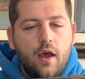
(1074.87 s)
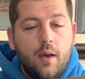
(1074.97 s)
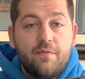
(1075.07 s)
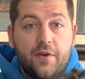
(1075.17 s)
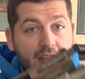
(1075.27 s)

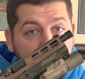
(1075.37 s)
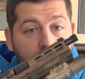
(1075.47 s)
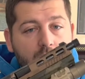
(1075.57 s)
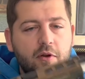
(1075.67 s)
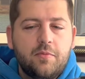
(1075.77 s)
for
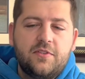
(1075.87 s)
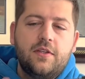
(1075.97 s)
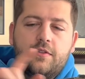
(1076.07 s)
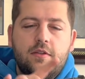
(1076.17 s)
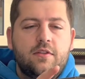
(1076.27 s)
handgun
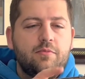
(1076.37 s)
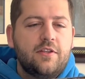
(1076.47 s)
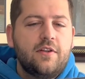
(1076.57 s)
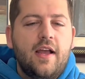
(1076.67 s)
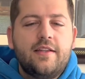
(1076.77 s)
purposes,
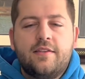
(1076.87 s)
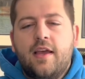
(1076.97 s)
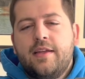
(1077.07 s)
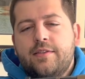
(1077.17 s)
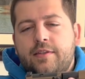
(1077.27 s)
suppressor height
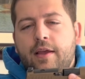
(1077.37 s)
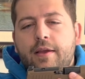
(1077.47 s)
sights.